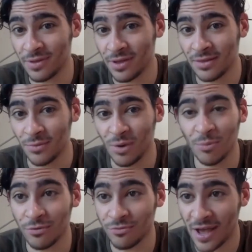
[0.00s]
and then
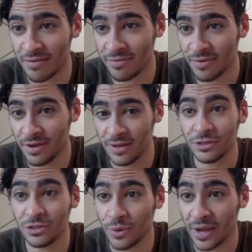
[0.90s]
1.5, and then
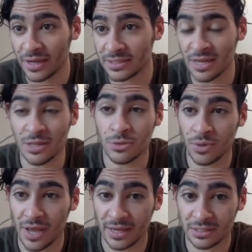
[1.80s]
2x, and then
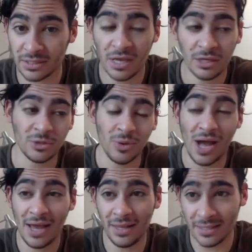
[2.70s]
3x. So
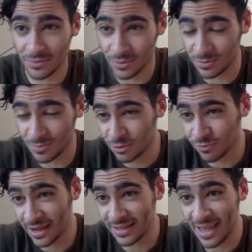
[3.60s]
I listen with
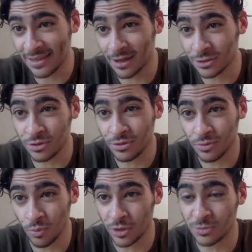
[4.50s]
Speechify 800
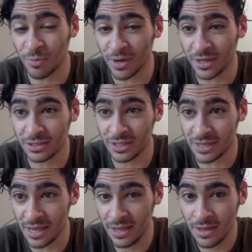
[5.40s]
words per minute
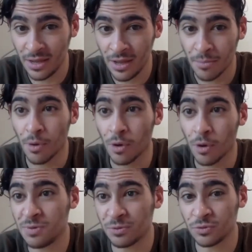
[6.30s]
today Wow. Most
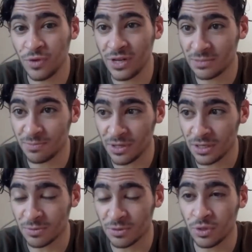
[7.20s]
people's reading speed
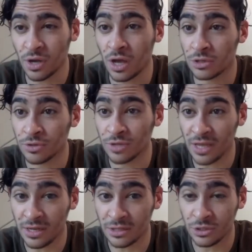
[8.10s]
is between
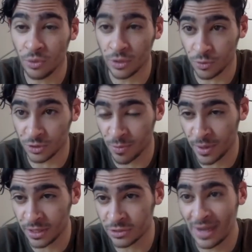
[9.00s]
180 and 200 words per
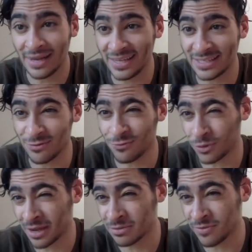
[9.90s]
minute. So I listen four
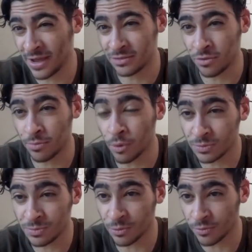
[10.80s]
times faster than
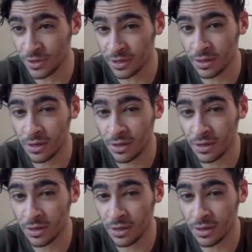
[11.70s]
most people read.